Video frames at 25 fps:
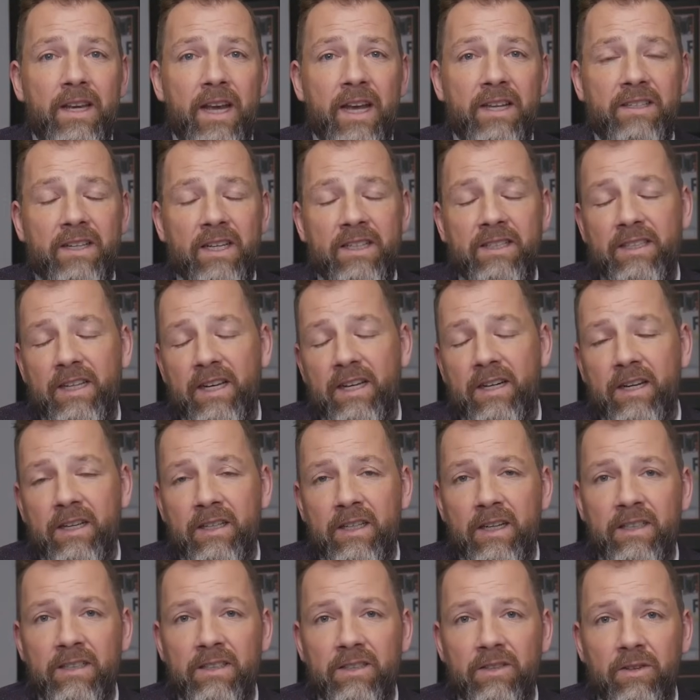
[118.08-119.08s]
as I said,
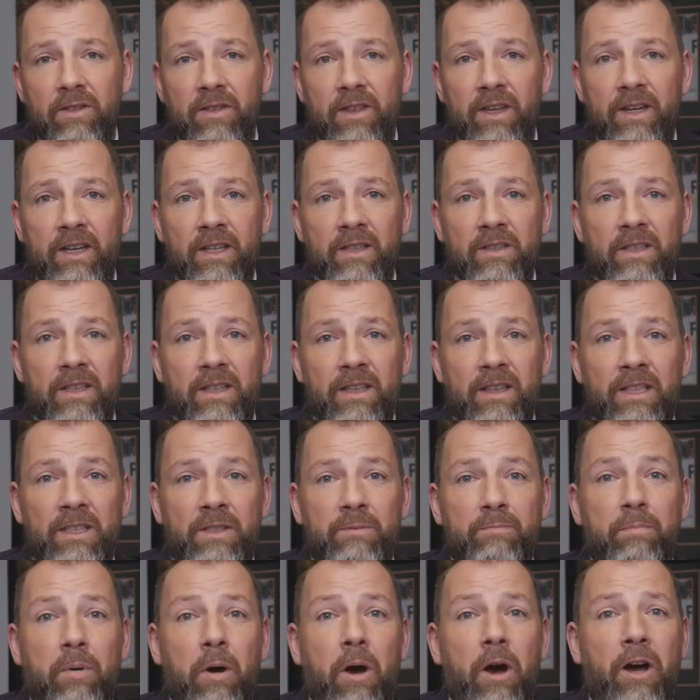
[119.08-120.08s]
I still think it's at
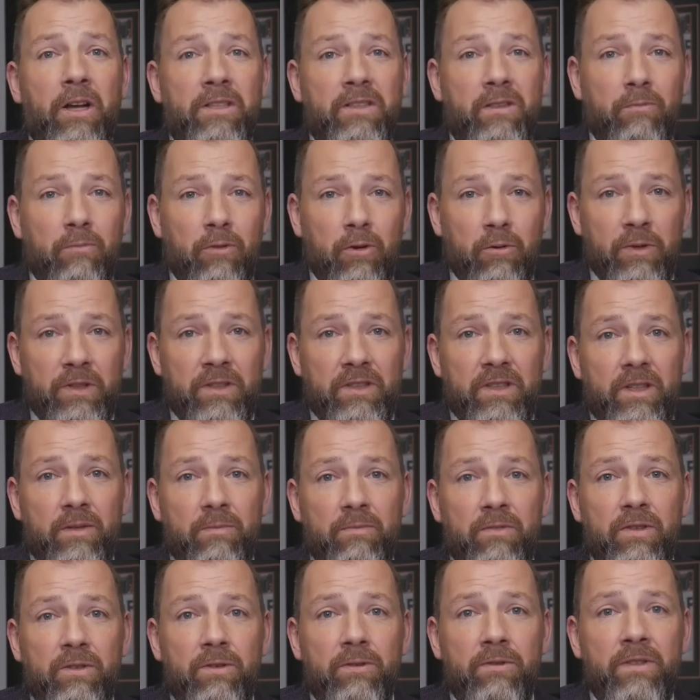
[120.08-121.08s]
least possible we see
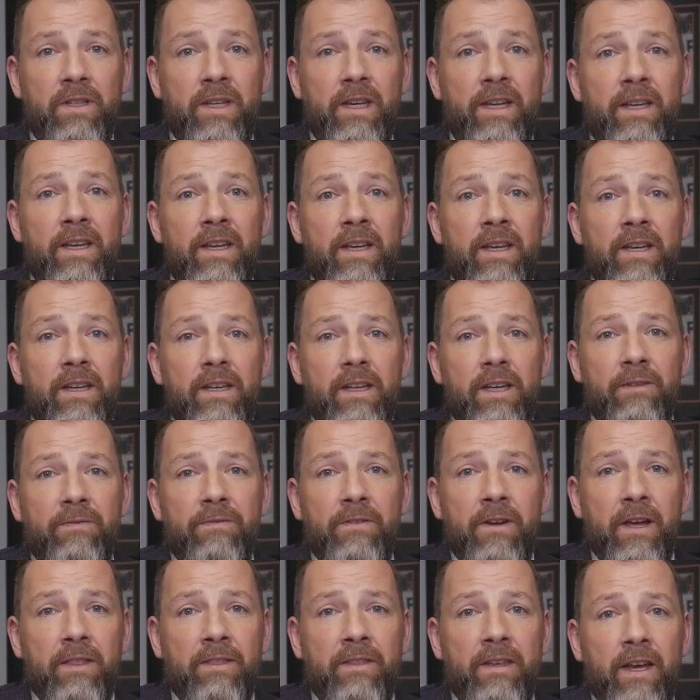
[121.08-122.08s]
him Tuesday.
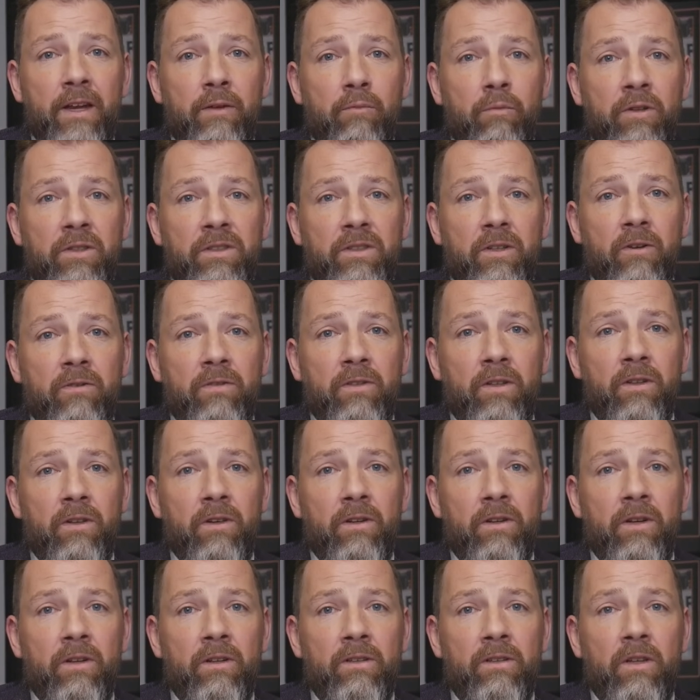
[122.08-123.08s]
If not, then we're start to
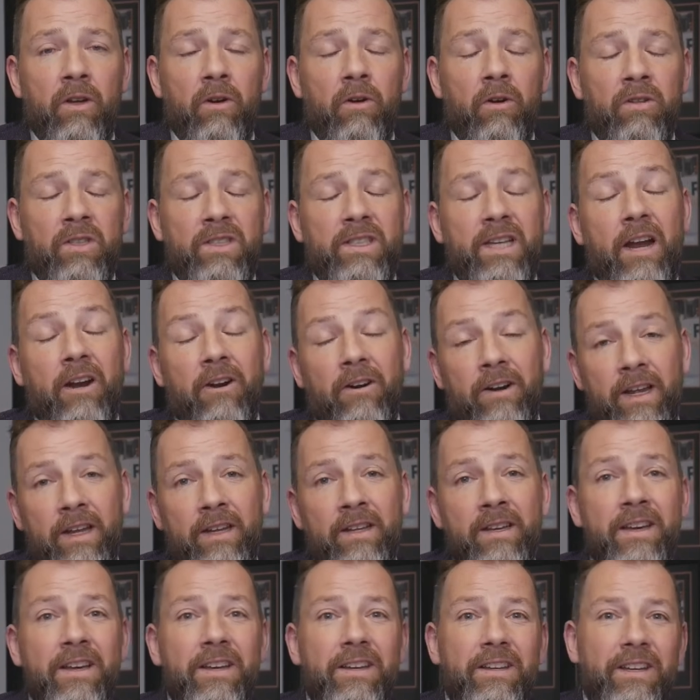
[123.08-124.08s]
look, or
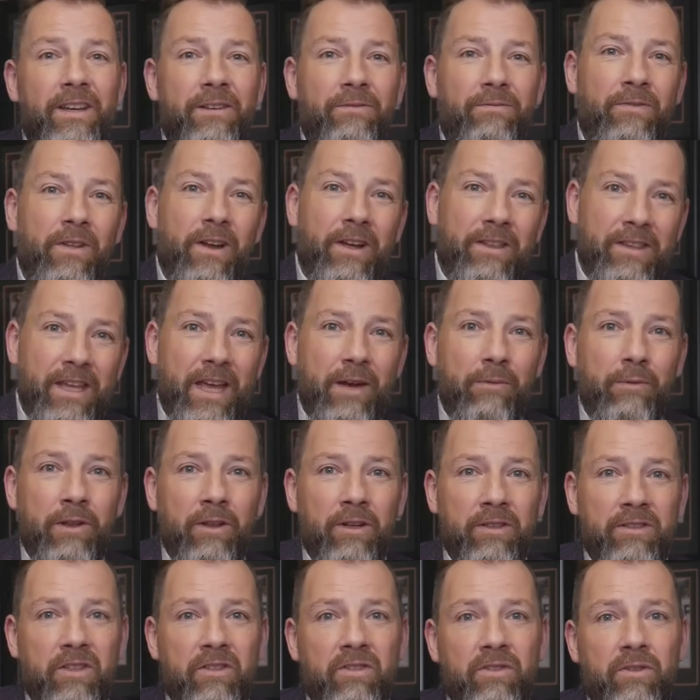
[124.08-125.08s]
Saturday. If not, then we
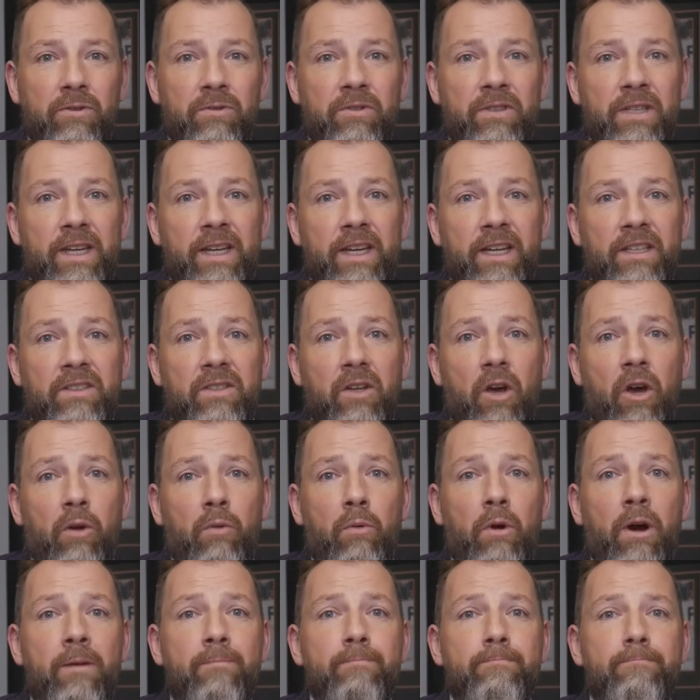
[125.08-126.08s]
look to Tuesday against
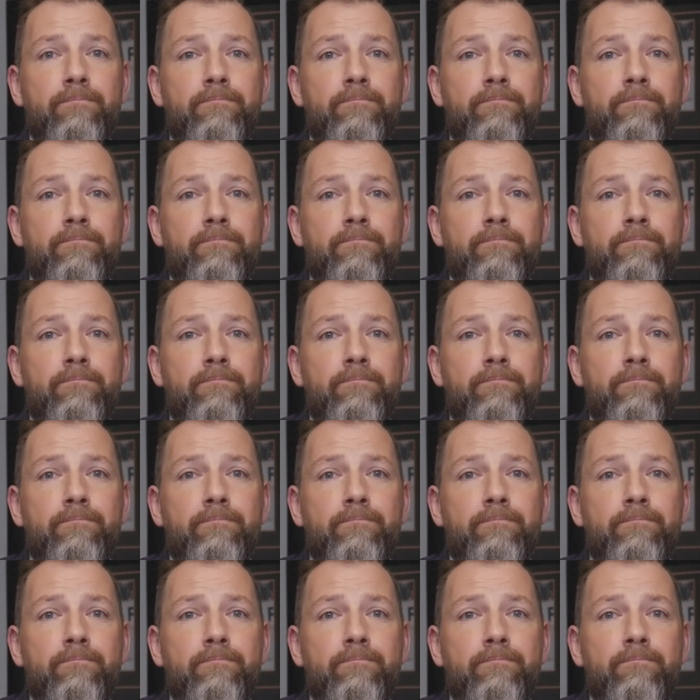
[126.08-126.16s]
Ottawa.